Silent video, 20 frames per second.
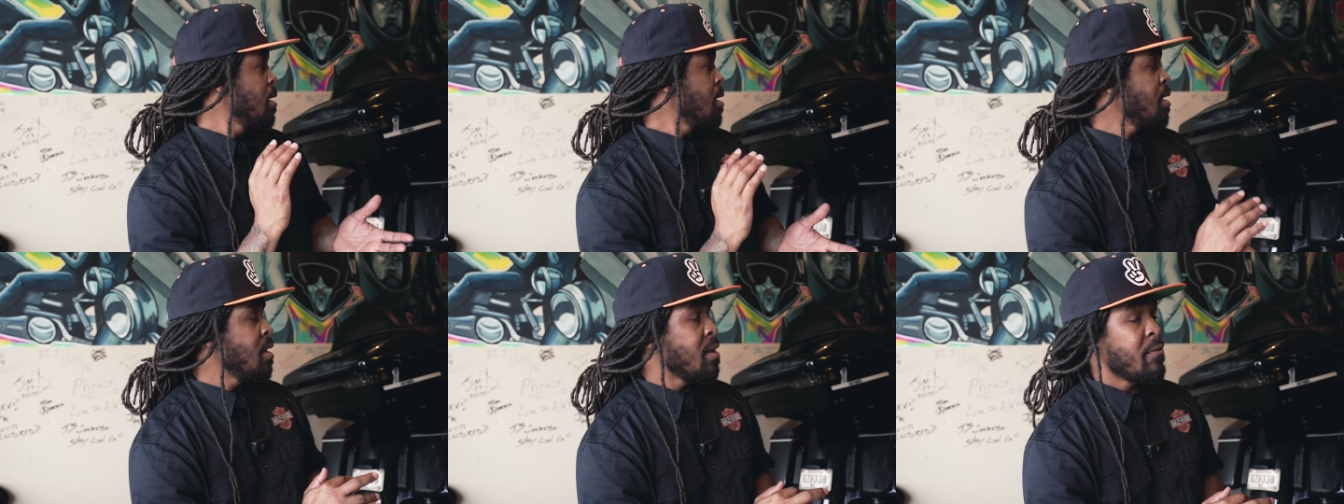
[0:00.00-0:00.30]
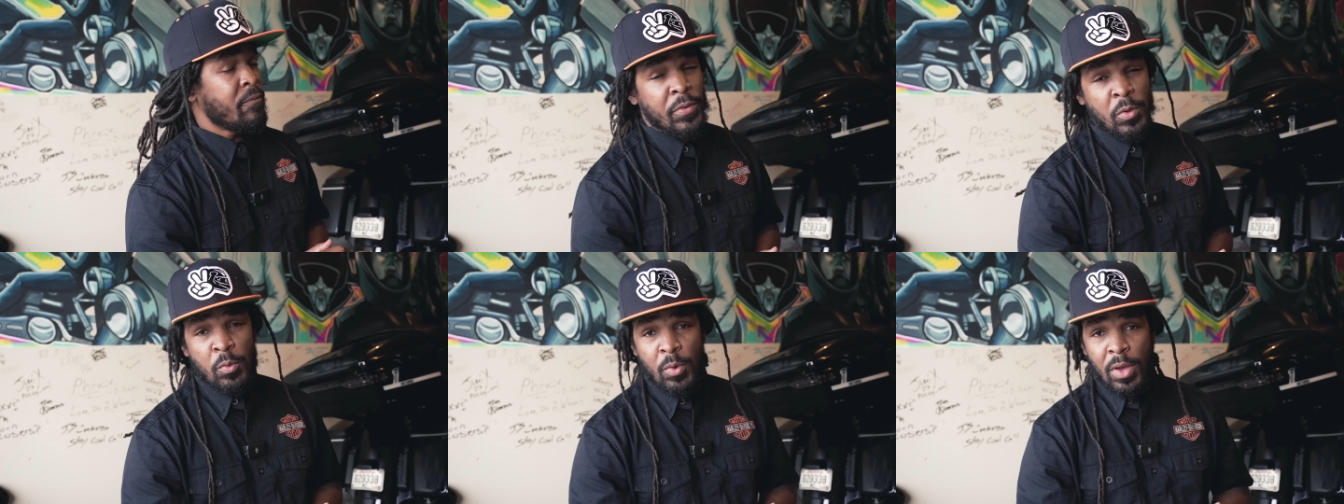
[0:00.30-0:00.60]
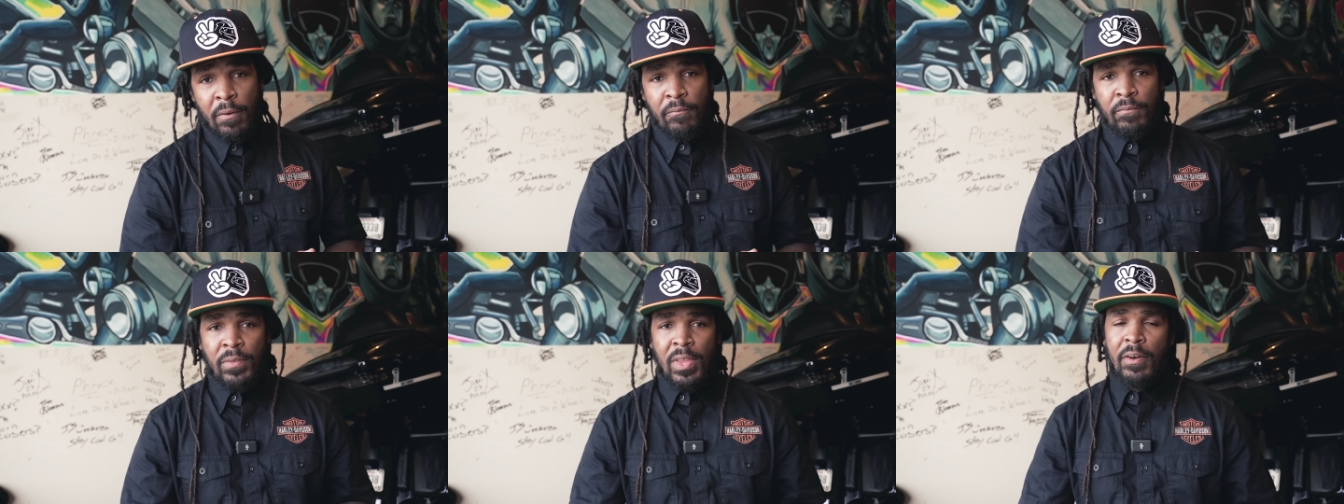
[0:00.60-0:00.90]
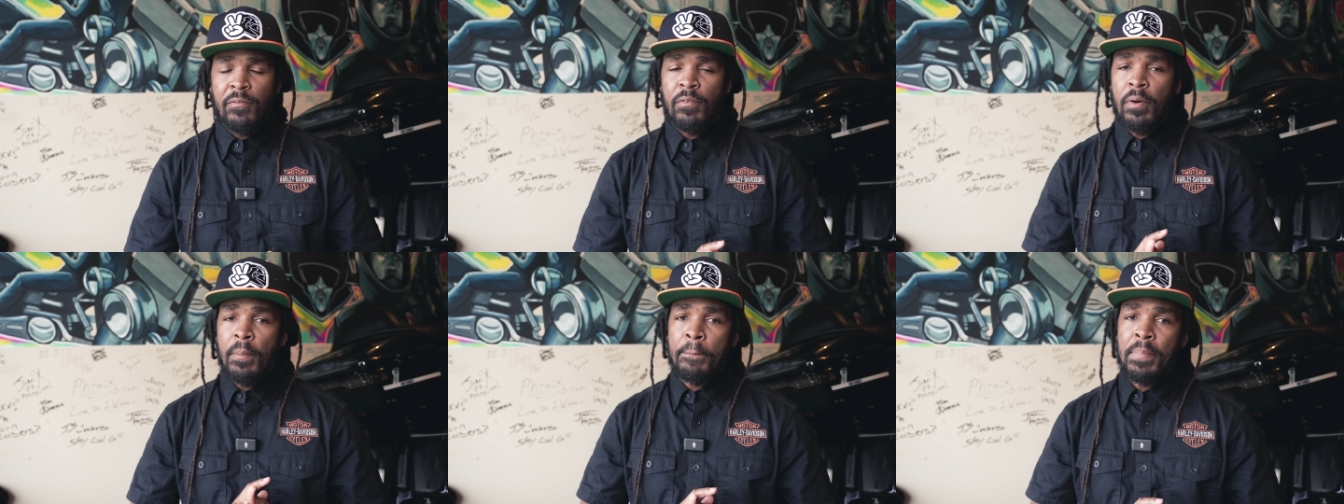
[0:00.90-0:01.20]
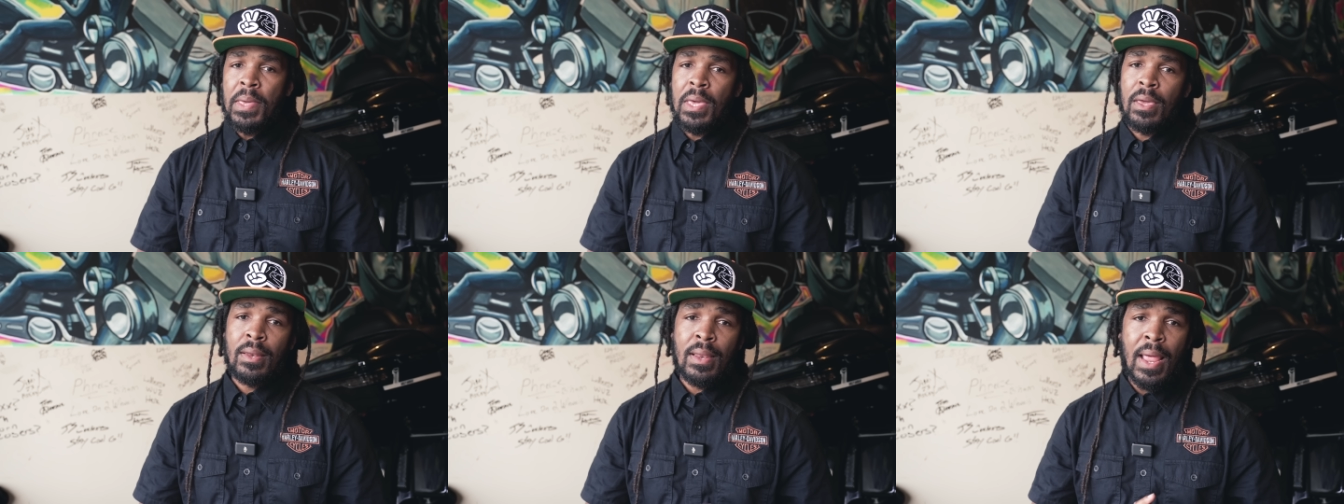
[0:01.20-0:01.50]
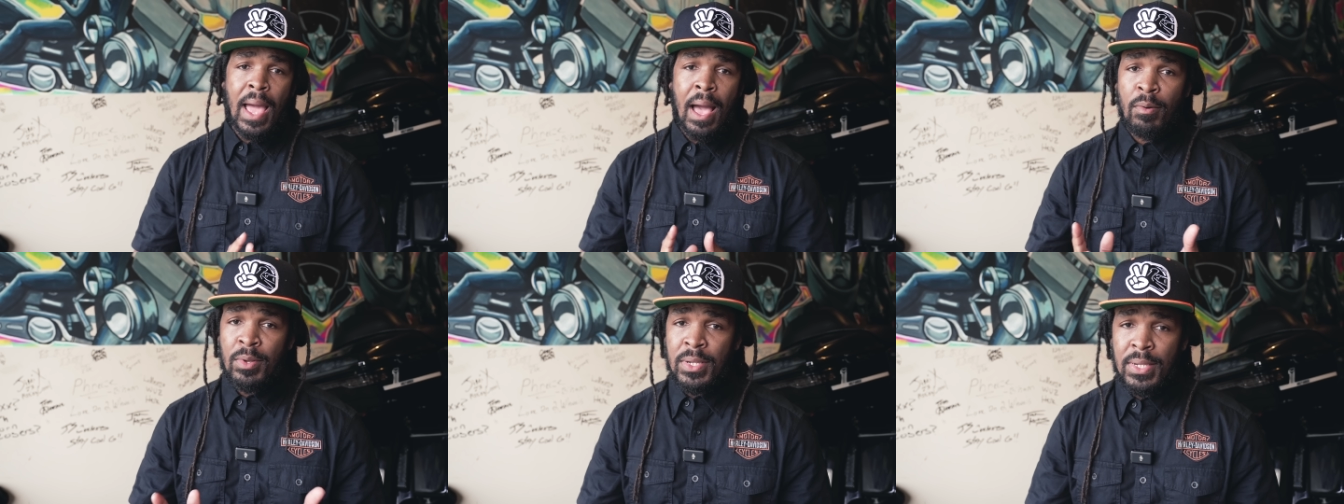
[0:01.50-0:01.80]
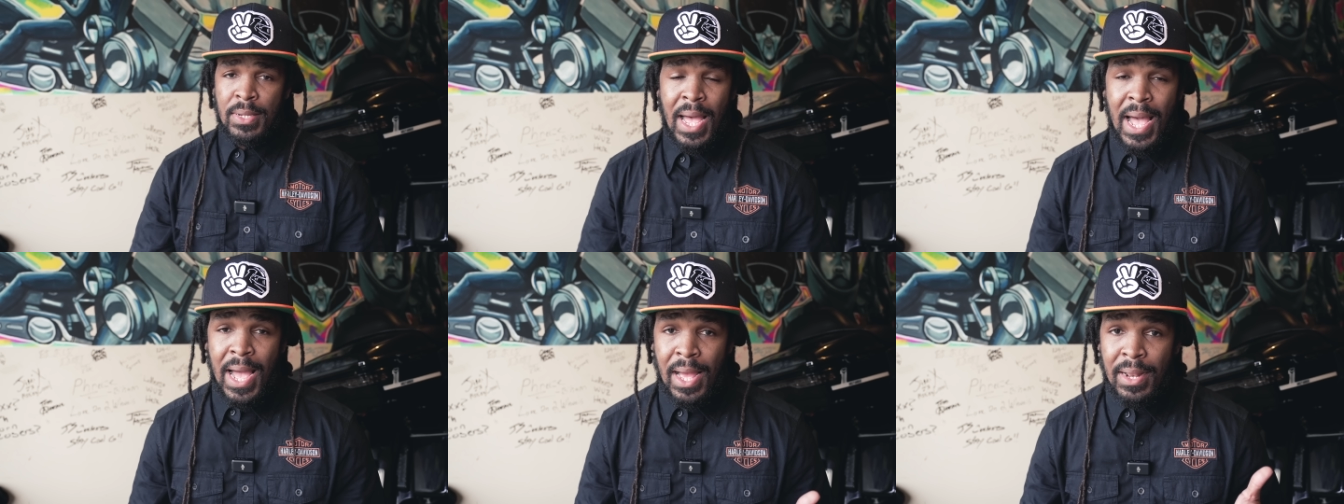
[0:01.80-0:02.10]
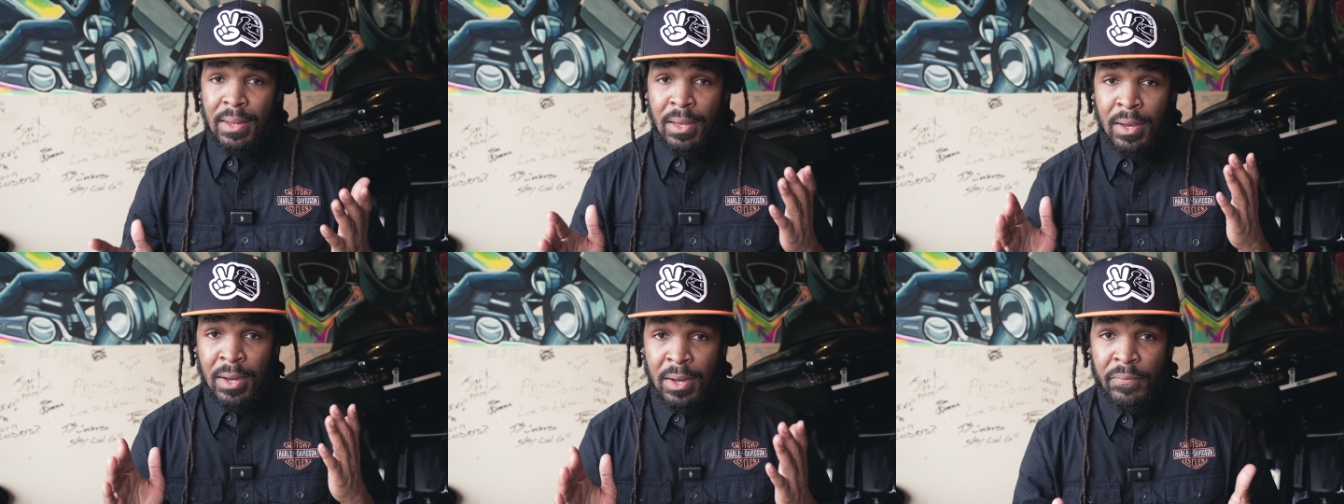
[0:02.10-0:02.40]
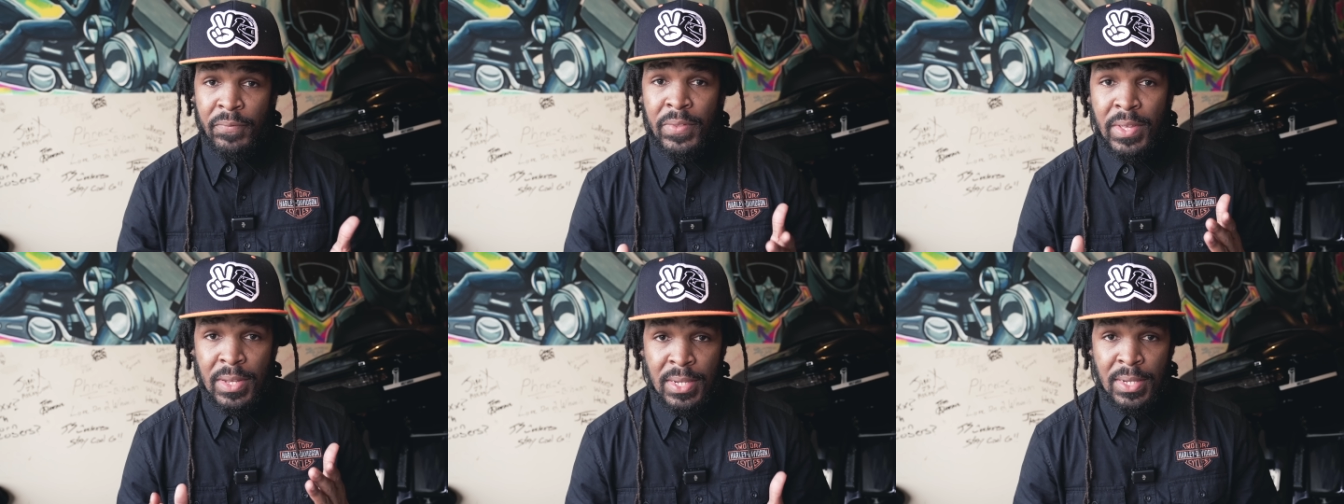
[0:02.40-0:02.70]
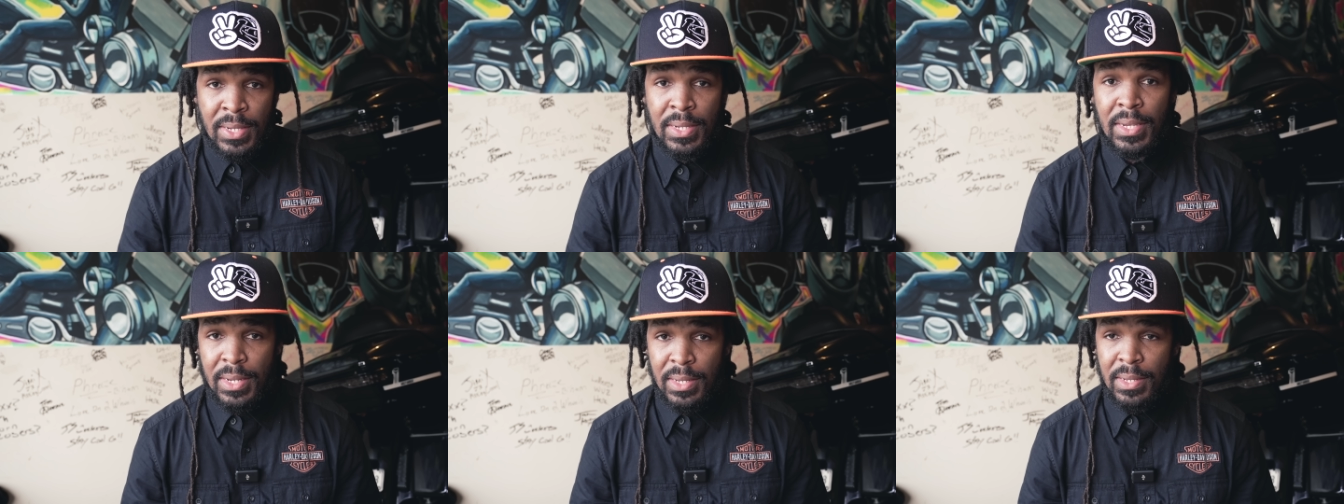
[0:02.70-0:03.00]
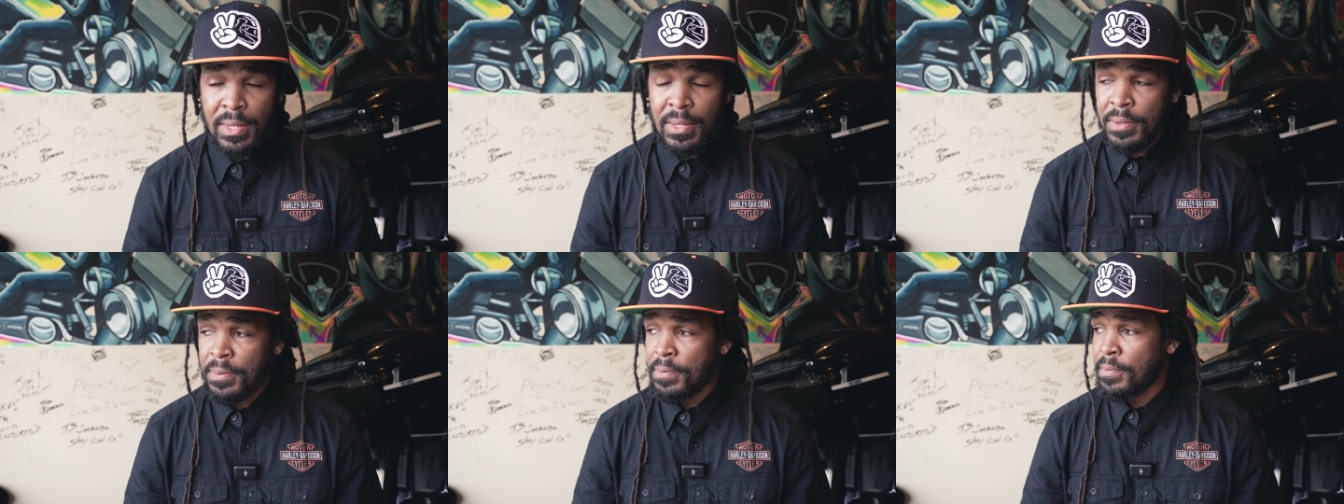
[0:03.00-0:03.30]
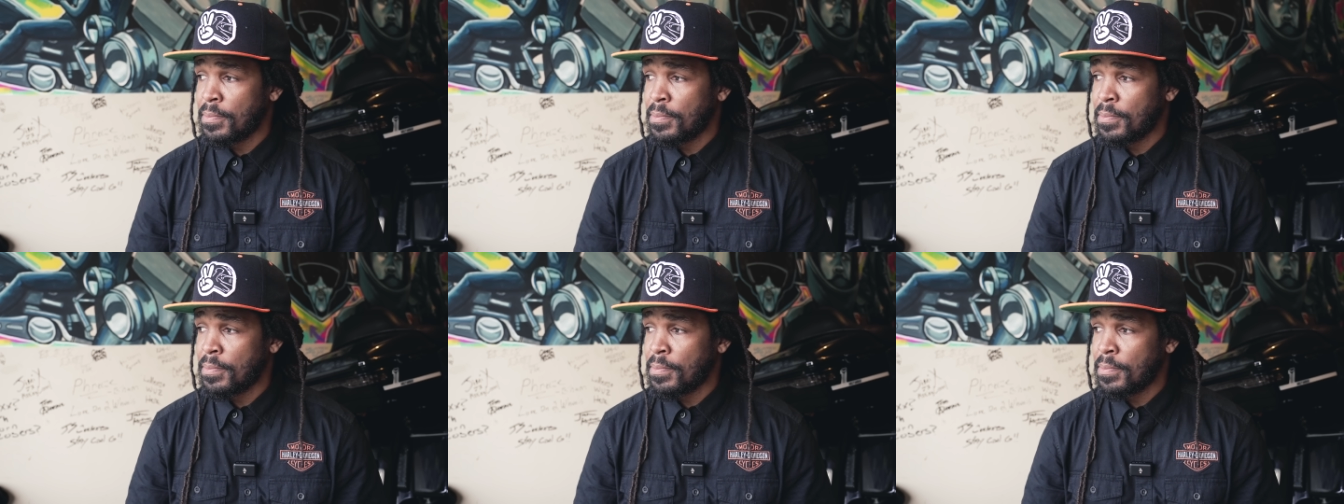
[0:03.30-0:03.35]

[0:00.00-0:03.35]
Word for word: If you have never been outside of the city,